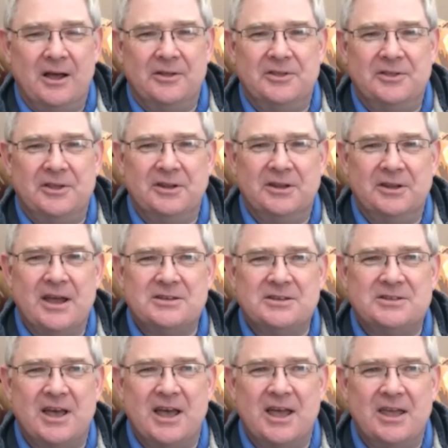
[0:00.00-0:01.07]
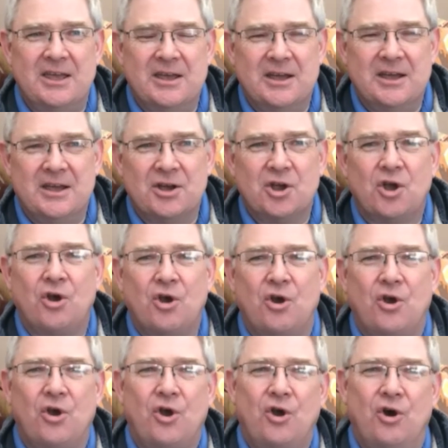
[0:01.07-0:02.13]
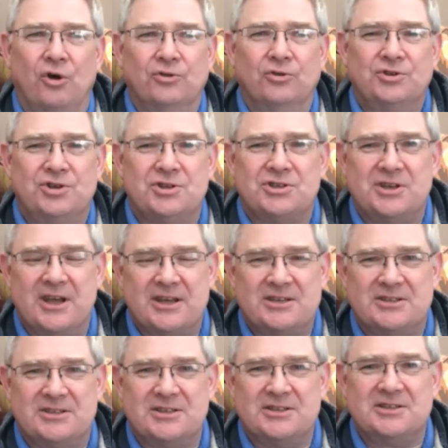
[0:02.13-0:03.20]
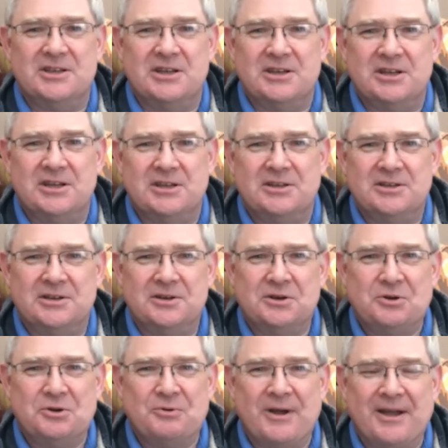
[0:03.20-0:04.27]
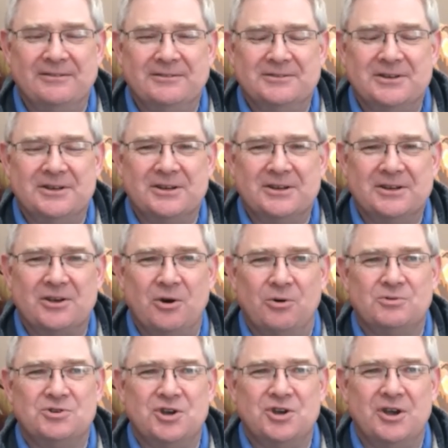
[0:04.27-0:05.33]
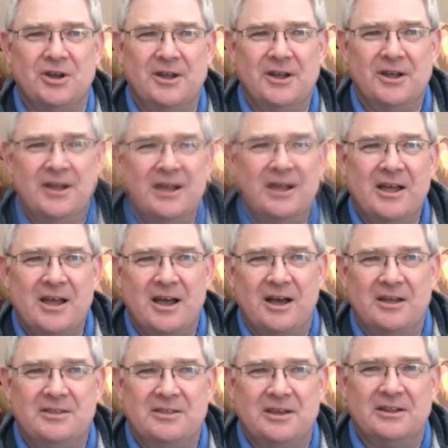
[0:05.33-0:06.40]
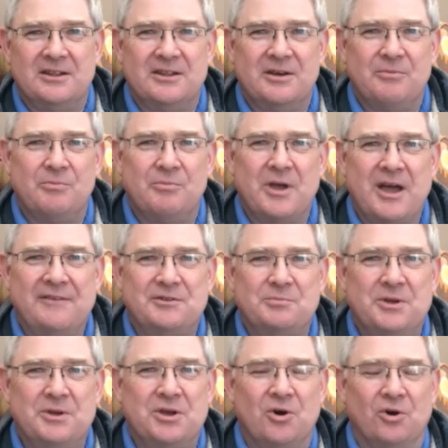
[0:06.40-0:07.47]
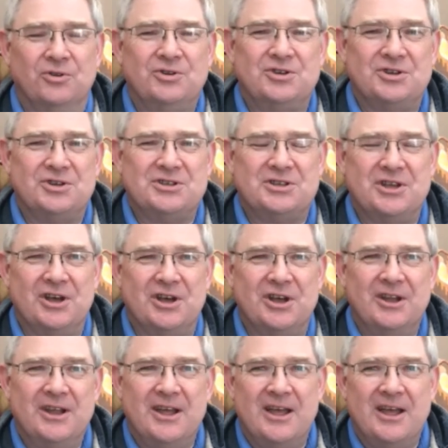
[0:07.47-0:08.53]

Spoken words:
I think there's a consciousness that's needed around culture. I think that we have to be conscious that